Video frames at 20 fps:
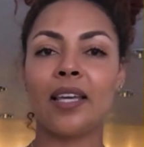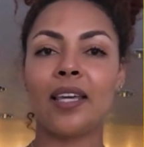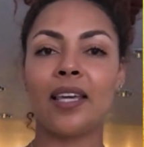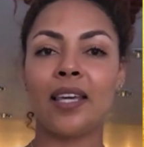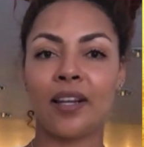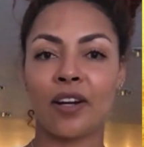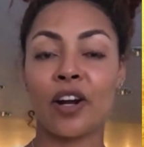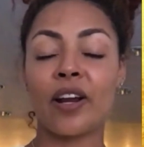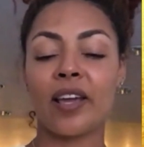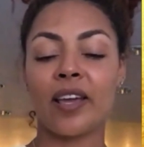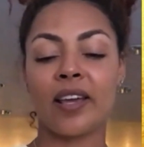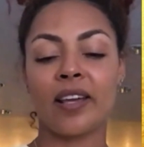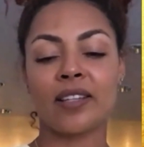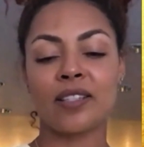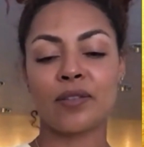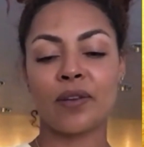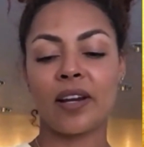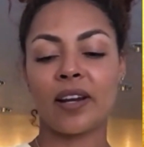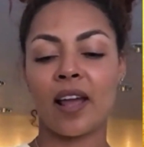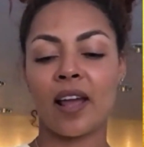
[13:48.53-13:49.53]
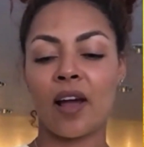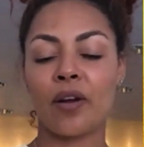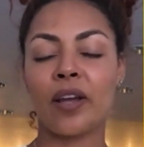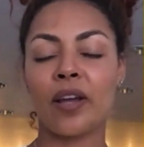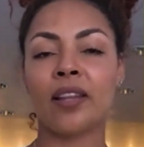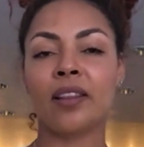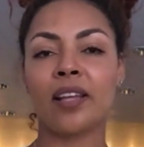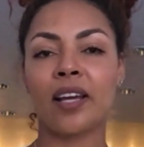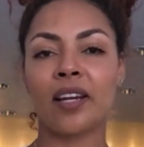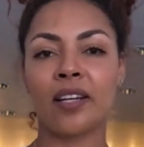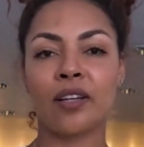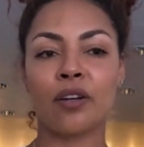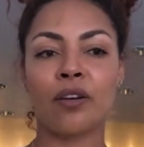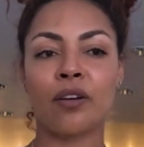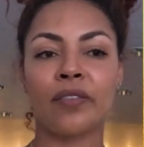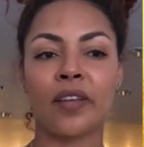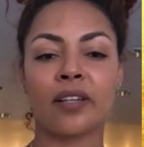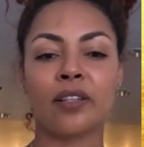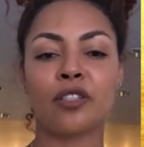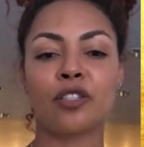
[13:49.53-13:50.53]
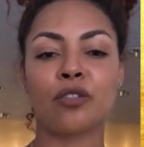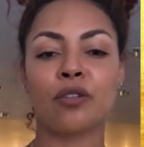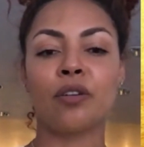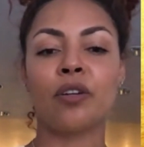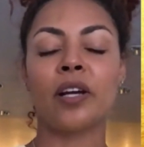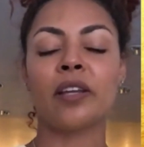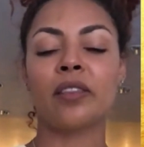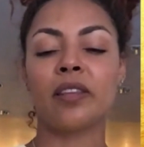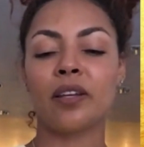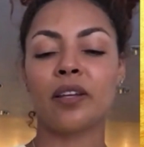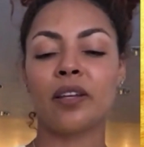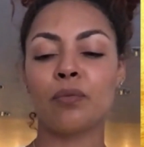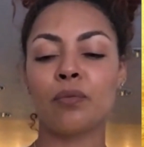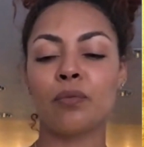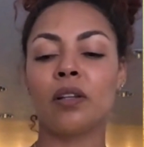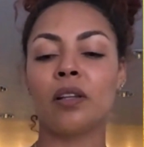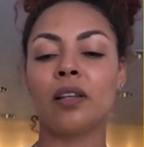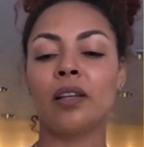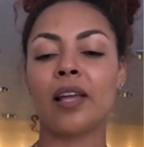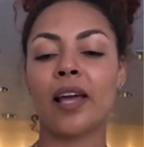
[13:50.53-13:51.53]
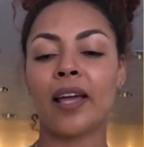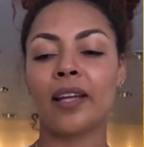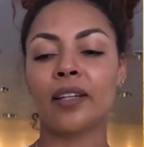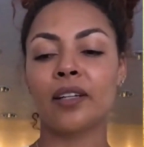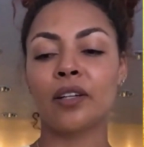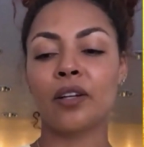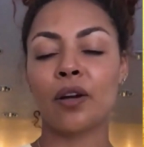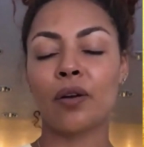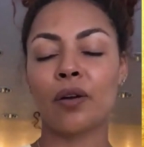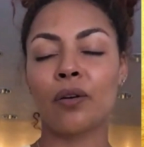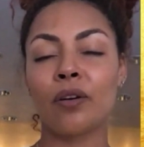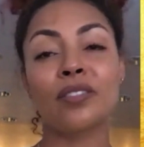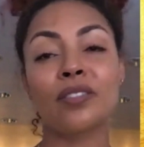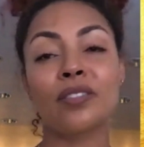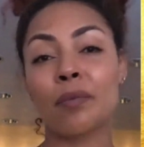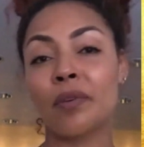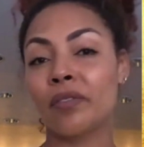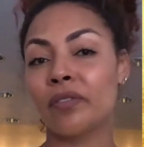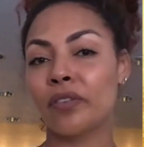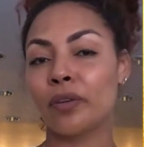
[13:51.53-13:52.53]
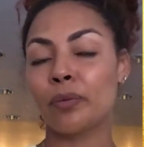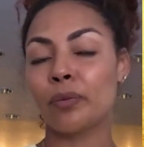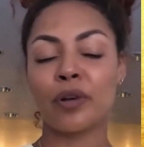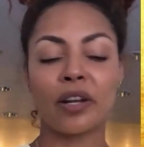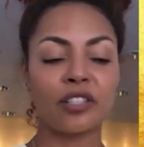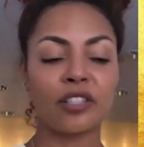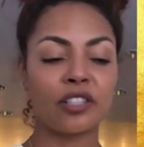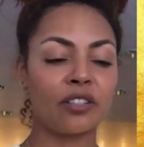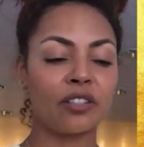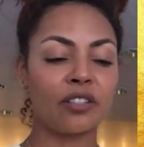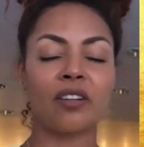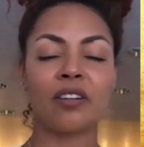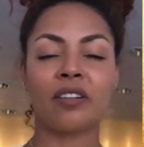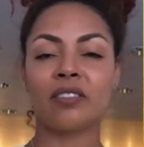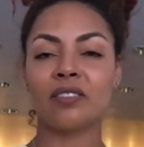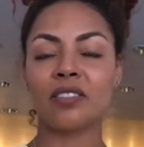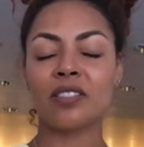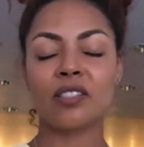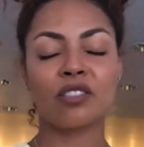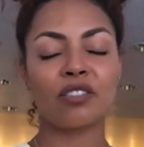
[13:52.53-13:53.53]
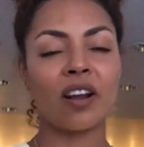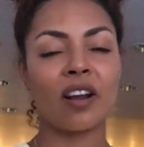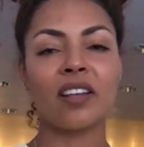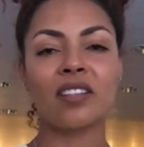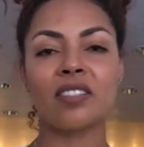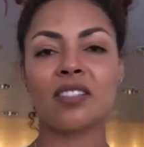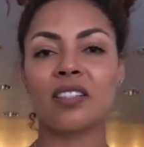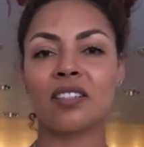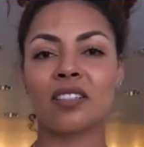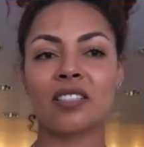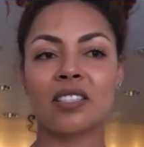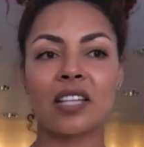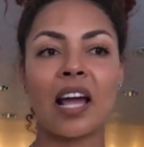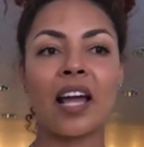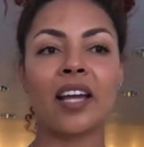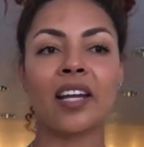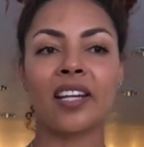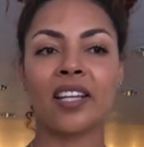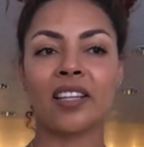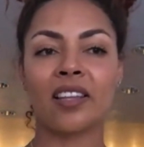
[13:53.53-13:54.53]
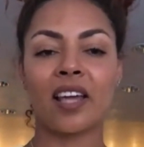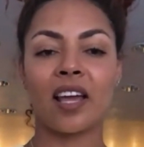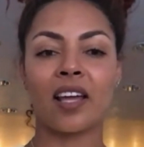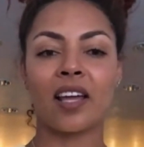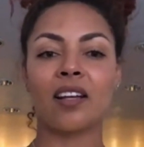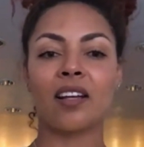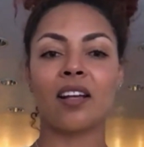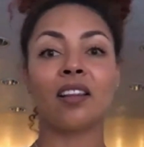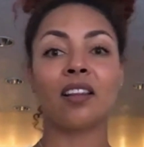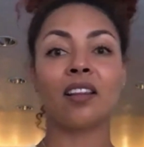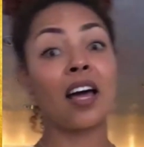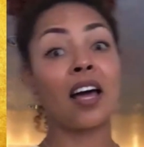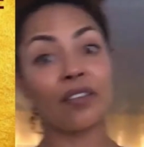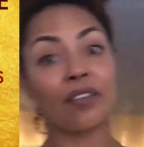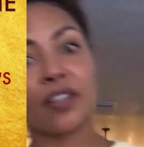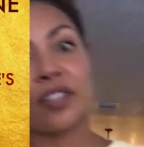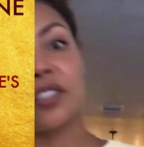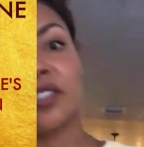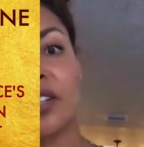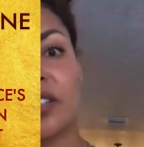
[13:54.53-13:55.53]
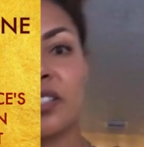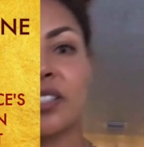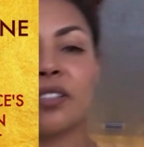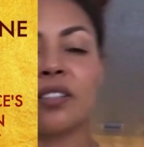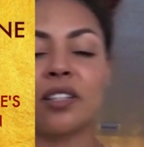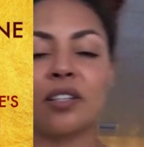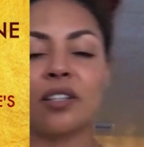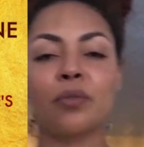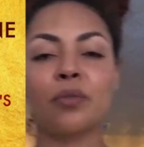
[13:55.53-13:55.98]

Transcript: in our hands right now. And letting go of that control, I think, will let go of some of the pressure and stress and anxiety that a lot of us are dealing